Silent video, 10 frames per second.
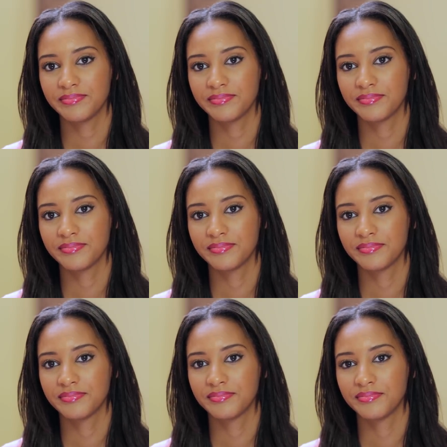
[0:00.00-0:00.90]

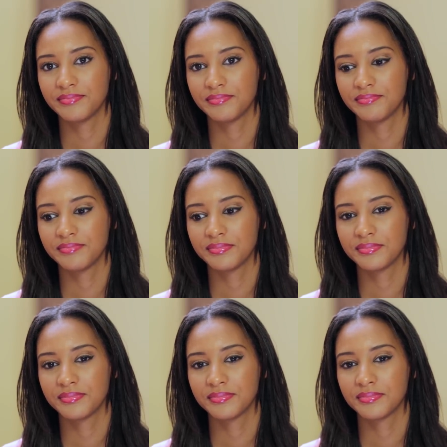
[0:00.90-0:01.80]

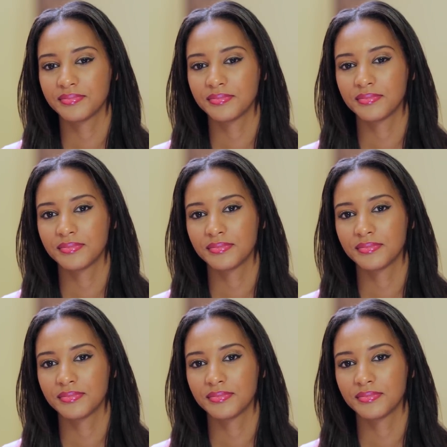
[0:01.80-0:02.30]
Nothing is said.